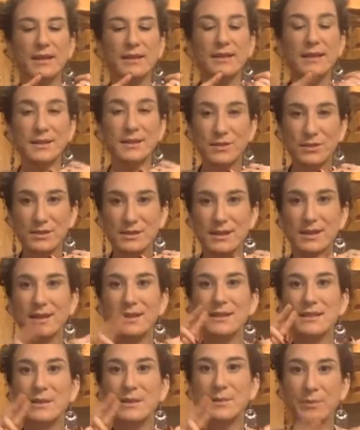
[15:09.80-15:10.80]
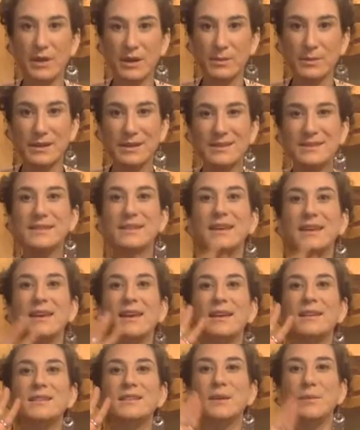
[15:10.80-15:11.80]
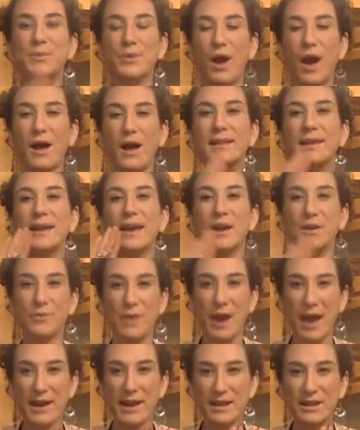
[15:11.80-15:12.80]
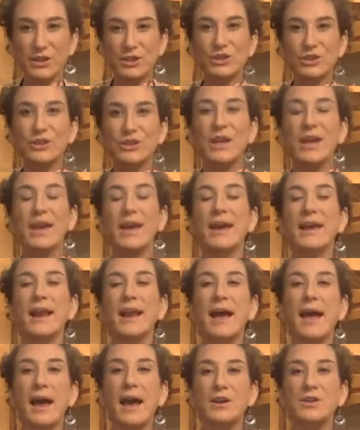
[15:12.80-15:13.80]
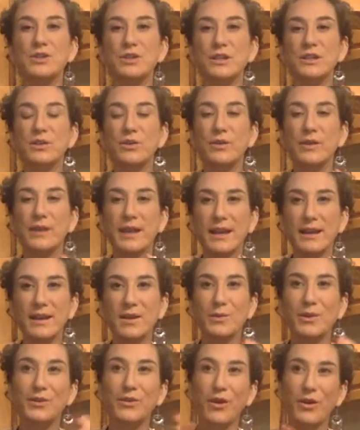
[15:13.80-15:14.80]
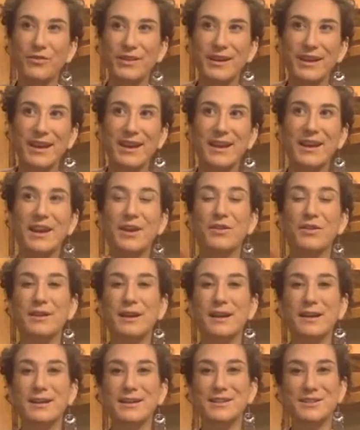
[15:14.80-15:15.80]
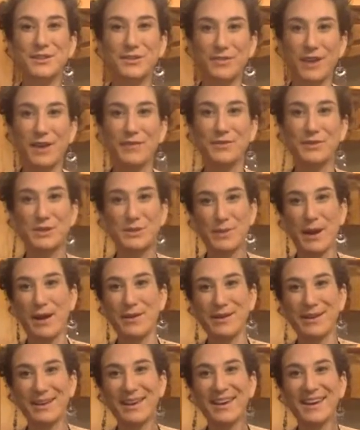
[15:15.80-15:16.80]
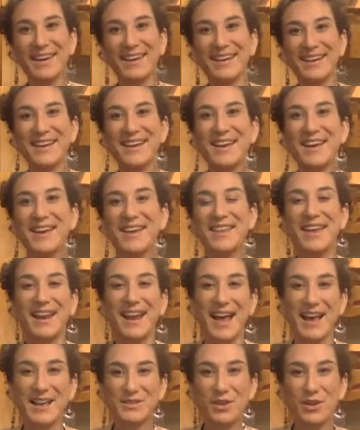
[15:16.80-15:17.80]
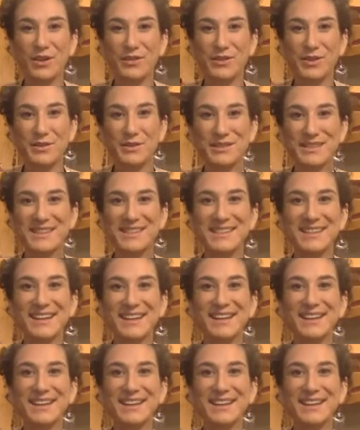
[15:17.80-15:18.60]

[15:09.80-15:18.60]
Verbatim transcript: lentil seeds, mung bean seeds, broccoli, and radish. And I actually created, when COVID hit, I created a survival sprouting kit that has all of those seeds in